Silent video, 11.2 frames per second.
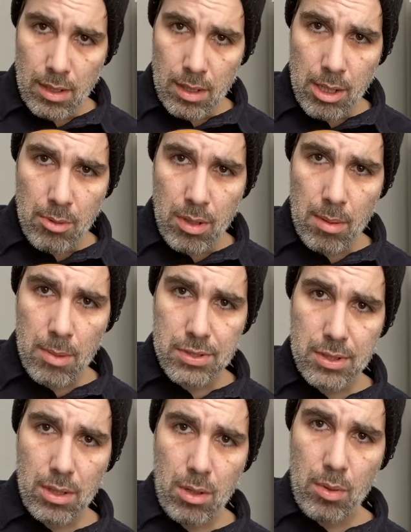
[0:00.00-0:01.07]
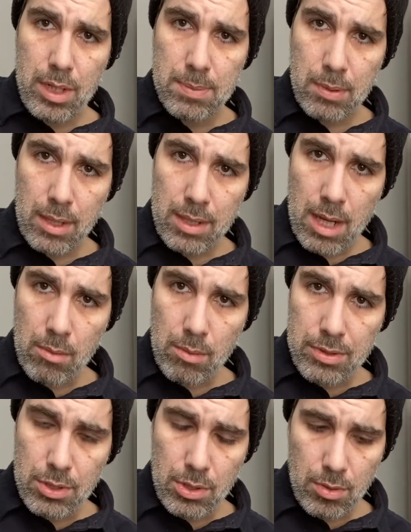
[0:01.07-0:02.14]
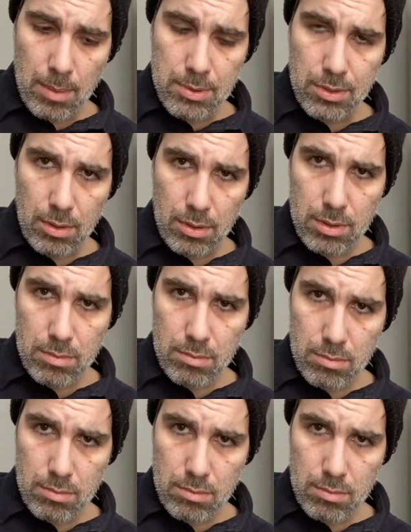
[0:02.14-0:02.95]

He would almost always play that with 2 upstrokes.